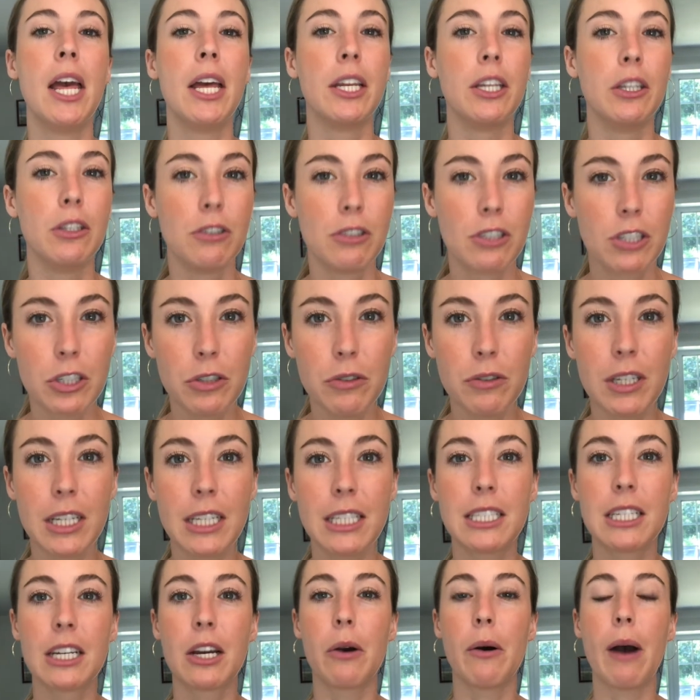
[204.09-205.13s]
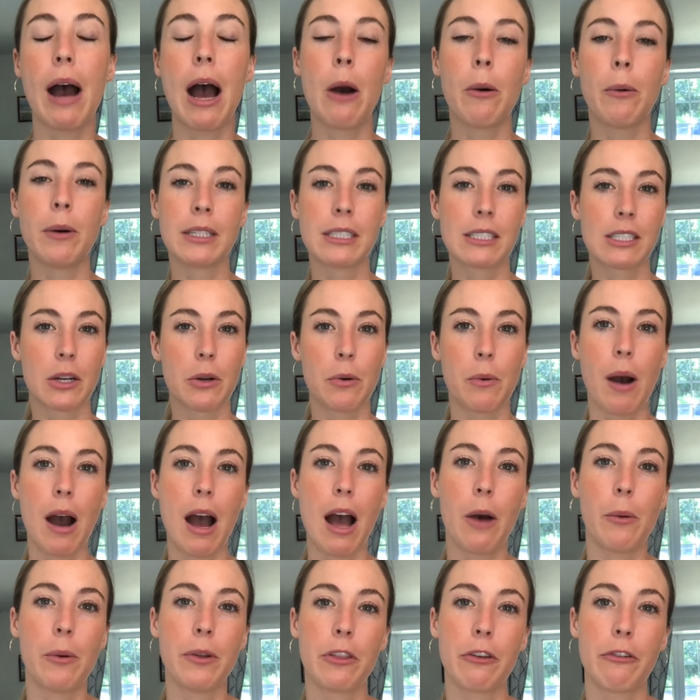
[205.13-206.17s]
You do need to go out once in a
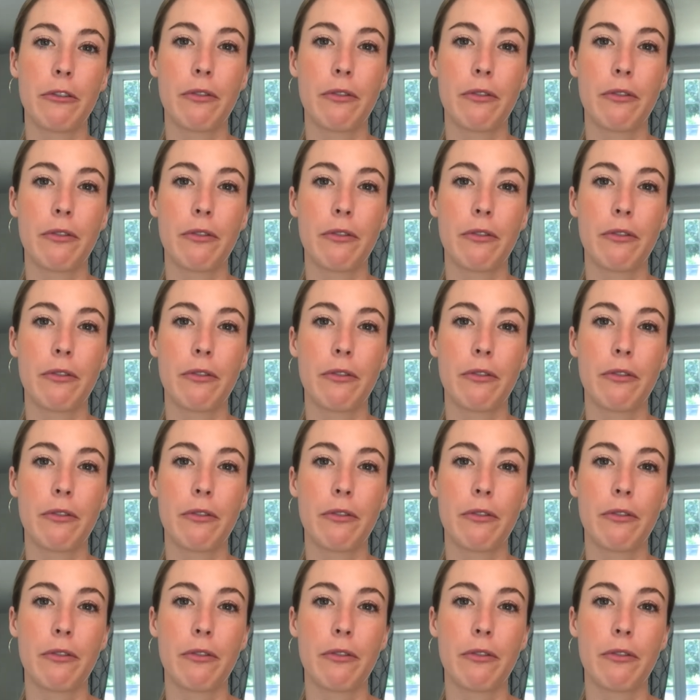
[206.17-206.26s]
while with your